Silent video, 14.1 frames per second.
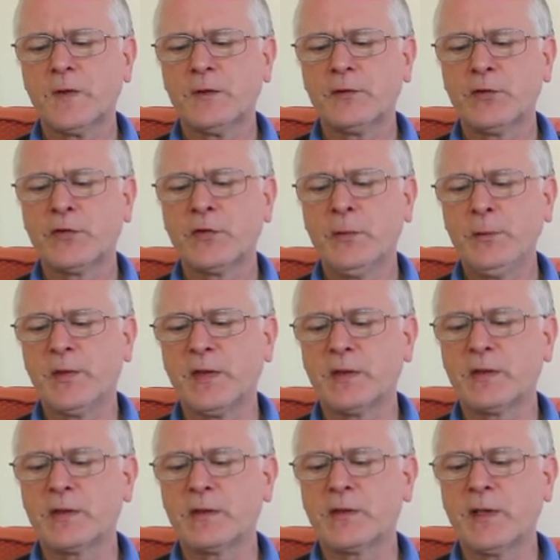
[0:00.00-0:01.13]
The
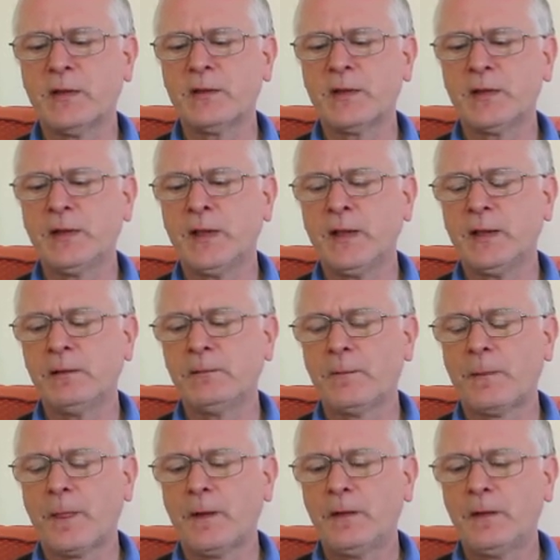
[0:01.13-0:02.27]
trumpets sounded again,
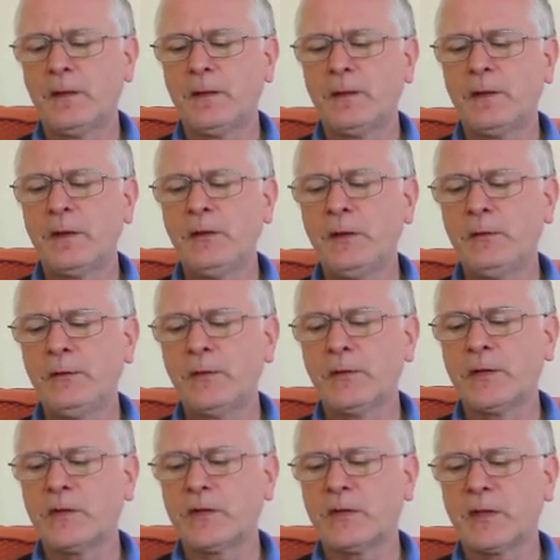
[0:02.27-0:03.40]
a new
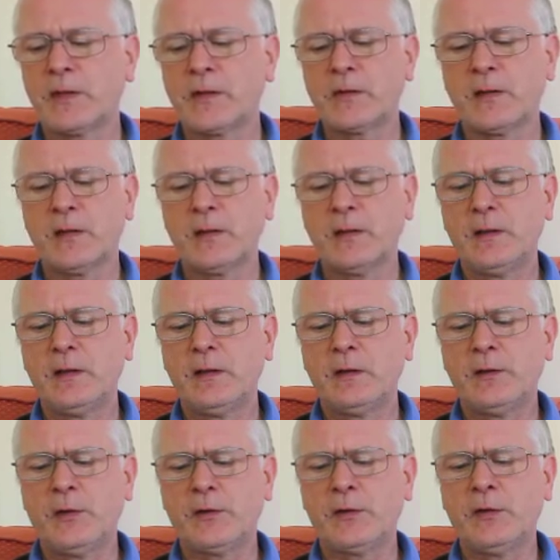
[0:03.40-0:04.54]
noise to Shasta,
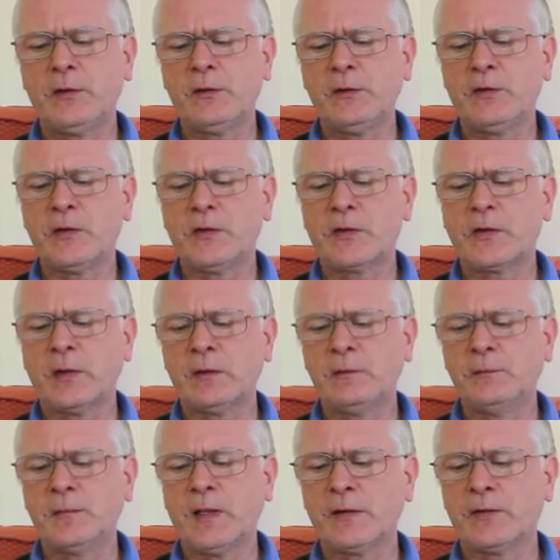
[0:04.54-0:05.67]
not huge and
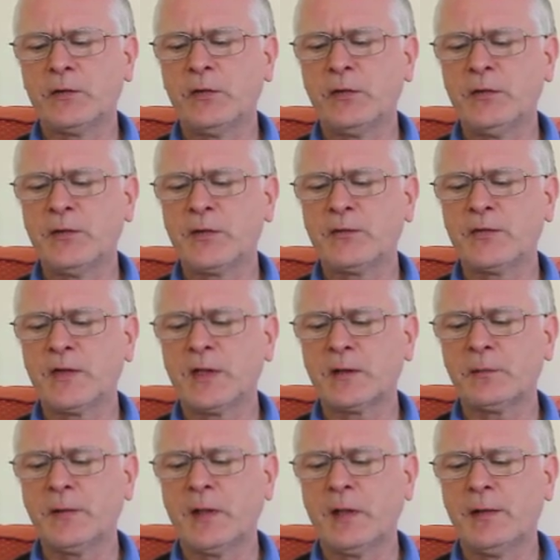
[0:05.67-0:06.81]
solemn like the horns of
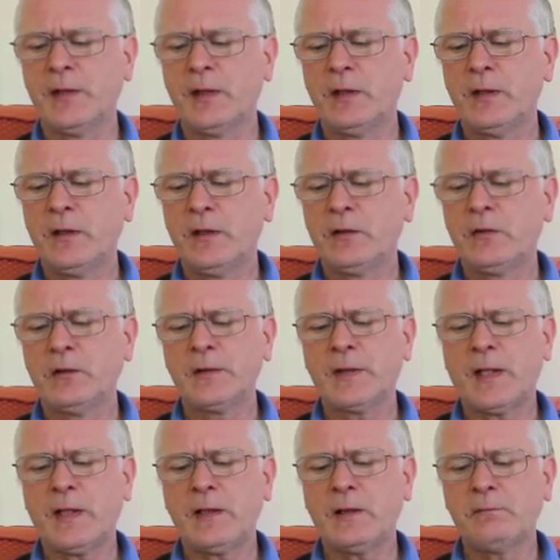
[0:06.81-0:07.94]
Tashbaan, nor
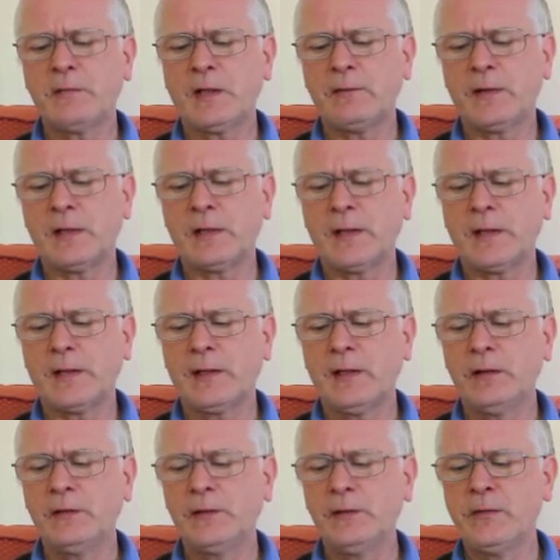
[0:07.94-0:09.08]
gay and merry like
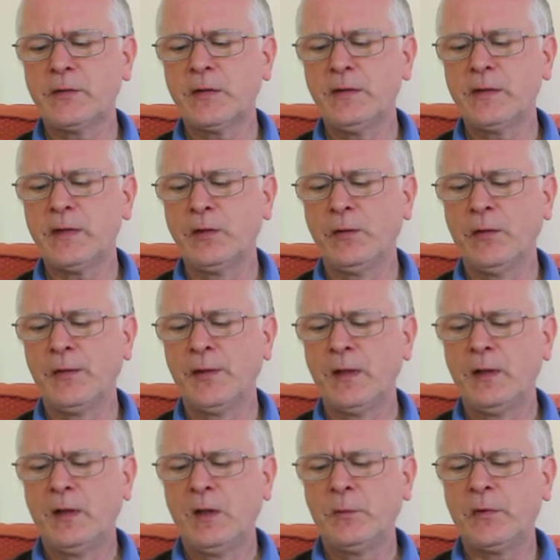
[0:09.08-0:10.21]
King Loom's hunting horn,
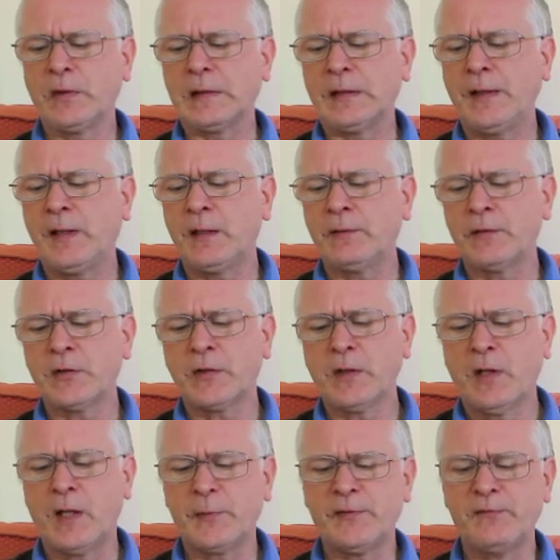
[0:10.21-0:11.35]
but clear and
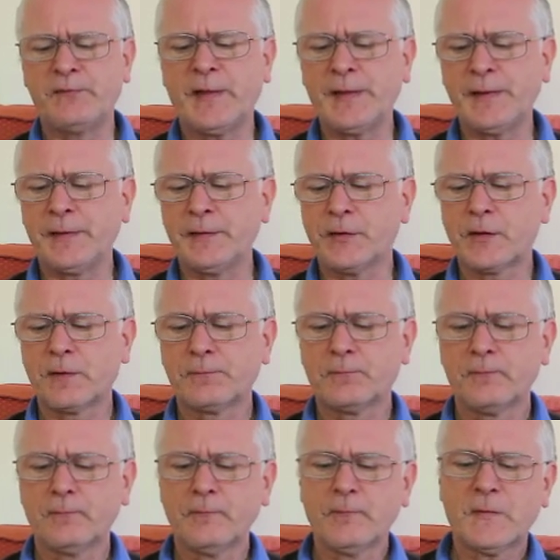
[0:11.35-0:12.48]
sharp and valiant.
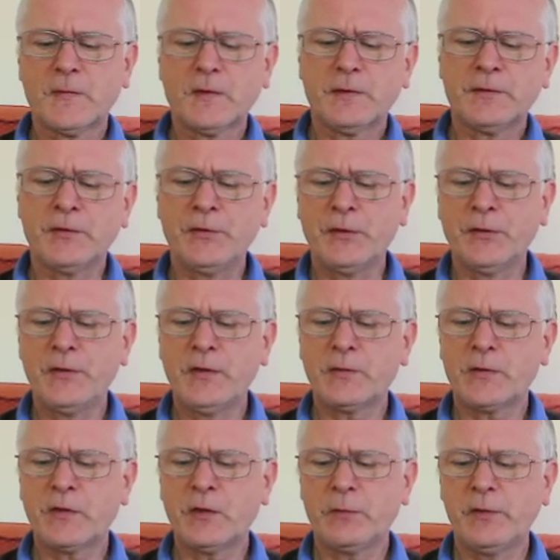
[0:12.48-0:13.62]
The noise
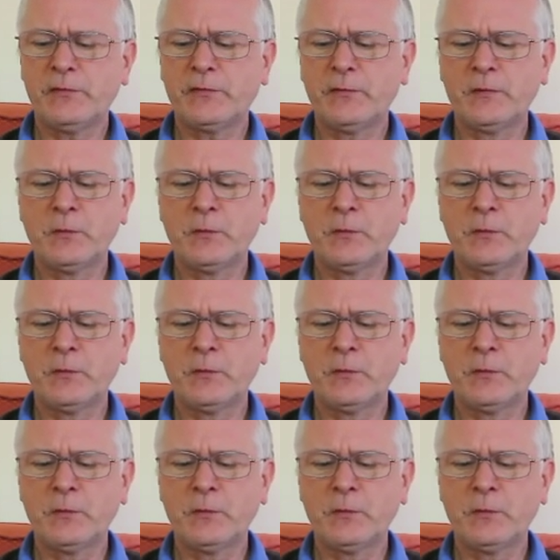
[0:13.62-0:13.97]
was coming from the